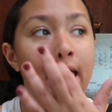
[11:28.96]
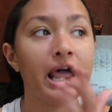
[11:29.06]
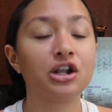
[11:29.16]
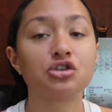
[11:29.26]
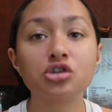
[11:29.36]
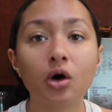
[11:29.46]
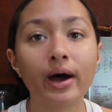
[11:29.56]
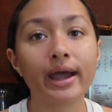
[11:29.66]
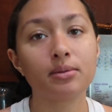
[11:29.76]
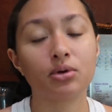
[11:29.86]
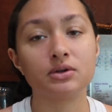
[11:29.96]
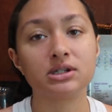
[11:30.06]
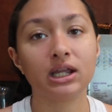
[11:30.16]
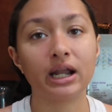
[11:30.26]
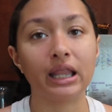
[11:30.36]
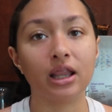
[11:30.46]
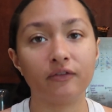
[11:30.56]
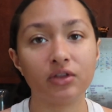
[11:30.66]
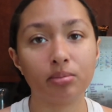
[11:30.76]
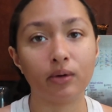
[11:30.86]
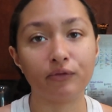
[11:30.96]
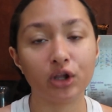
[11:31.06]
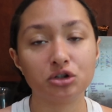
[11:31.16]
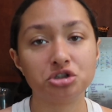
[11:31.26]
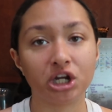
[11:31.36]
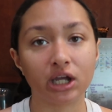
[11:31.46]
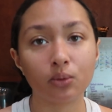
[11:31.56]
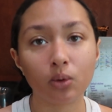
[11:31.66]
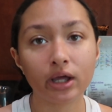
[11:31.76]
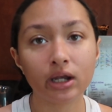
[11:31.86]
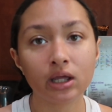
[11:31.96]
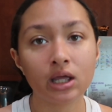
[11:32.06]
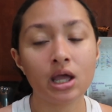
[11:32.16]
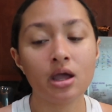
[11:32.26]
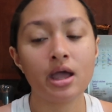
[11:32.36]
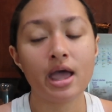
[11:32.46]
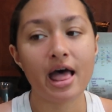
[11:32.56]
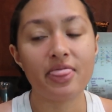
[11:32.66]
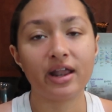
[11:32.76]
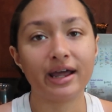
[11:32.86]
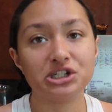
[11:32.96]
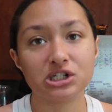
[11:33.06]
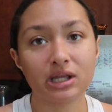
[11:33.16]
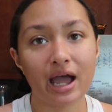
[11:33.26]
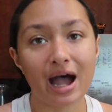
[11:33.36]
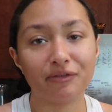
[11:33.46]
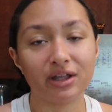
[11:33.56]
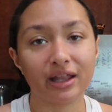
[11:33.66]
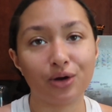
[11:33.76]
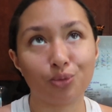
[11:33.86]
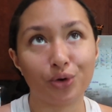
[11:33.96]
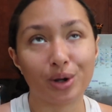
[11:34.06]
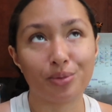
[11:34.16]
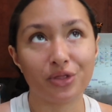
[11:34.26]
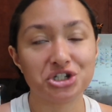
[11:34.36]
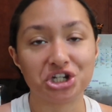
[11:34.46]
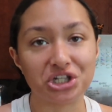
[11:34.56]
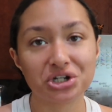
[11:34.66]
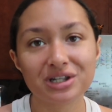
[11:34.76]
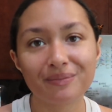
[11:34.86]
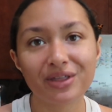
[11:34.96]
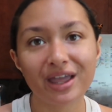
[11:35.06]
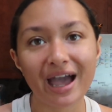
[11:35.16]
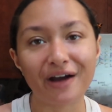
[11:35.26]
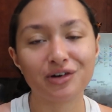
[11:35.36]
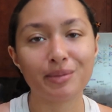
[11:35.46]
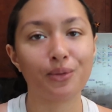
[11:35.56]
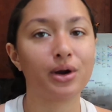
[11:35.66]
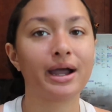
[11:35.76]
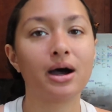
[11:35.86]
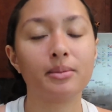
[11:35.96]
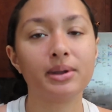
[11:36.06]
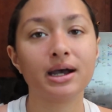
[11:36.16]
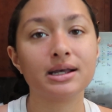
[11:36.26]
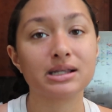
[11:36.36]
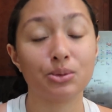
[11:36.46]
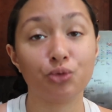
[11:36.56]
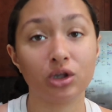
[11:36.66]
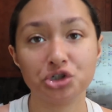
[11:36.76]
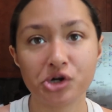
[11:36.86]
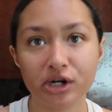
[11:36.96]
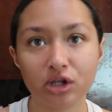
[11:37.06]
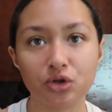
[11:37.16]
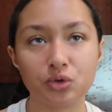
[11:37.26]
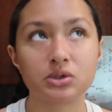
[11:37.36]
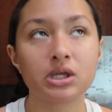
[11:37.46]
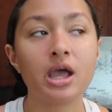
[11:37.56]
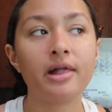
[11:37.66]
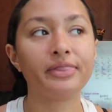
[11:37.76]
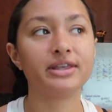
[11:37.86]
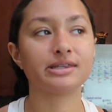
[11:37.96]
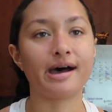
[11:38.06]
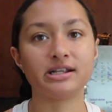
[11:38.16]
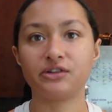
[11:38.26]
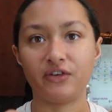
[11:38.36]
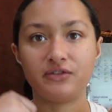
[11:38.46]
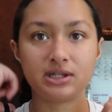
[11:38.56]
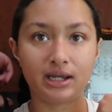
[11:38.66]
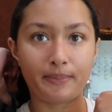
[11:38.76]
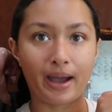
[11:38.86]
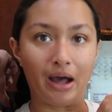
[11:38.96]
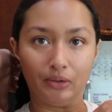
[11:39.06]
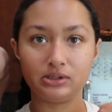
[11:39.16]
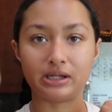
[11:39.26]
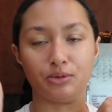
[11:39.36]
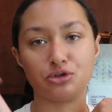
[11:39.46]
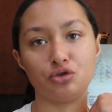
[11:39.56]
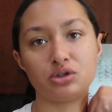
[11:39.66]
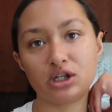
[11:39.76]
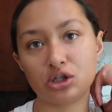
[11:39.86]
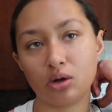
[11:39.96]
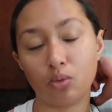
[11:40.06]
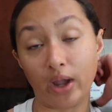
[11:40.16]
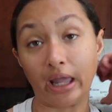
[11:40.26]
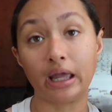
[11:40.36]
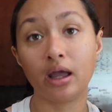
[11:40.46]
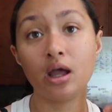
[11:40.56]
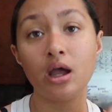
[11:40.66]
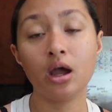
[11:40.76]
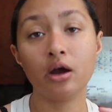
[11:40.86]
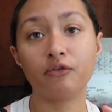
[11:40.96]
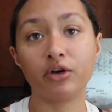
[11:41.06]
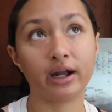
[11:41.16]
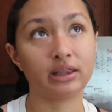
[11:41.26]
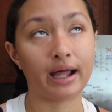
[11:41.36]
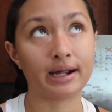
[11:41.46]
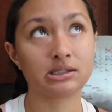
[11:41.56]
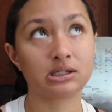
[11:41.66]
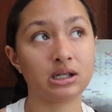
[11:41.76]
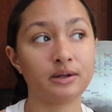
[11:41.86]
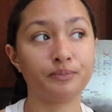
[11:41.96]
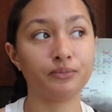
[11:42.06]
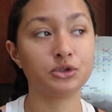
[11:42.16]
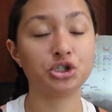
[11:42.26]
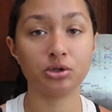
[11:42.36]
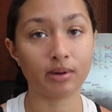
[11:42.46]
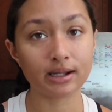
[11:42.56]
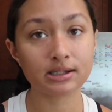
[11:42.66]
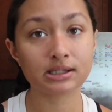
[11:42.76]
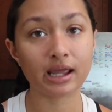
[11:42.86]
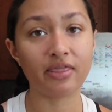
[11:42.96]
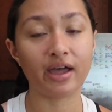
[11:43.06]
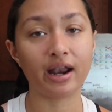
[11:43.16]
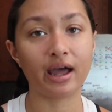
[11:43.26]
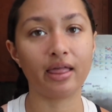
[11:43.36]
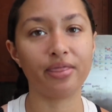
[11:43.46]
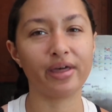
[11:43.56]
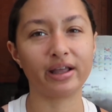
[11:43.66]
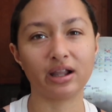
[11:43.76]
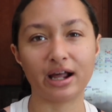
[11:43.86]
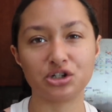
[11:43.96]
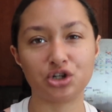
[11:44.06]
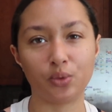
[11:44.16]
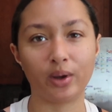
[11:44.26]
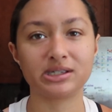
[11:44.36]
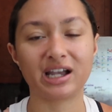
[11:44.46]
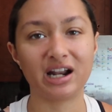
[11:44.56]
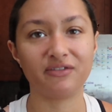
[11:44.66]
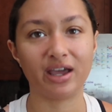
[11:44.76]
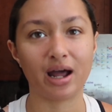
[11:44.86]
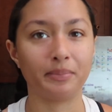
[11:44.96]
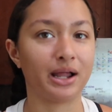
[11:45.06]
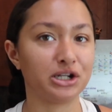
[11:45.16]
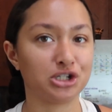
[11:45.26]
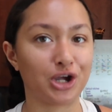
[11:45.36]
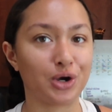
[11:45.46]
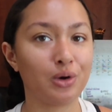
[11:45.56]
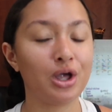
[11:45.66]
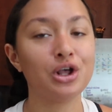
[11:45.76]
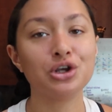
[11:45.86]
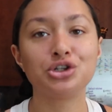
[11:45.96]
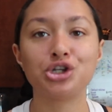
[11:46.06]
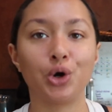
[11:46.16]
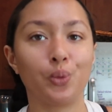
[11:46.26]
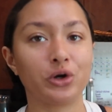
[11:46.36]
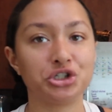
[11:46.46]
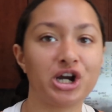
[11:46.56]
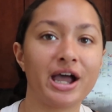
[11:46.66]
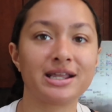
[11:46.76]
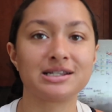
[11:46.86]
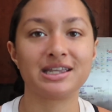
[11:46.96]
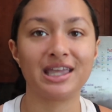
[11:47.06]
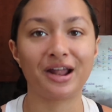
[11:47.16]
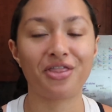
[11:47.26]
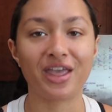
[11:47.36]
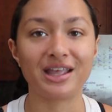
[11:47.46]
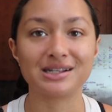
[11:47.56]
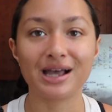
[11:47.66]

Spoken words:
and it's so high in protein. I love the buffalo chicken one, and then I just have it like rolled up with cheese or something after my workout because I'm really trying to lose these last 15 pounds. I was losing weight for like the last 2 months, and then like the last 2 weeks I kind of hit a plateau, so we're trying to kick things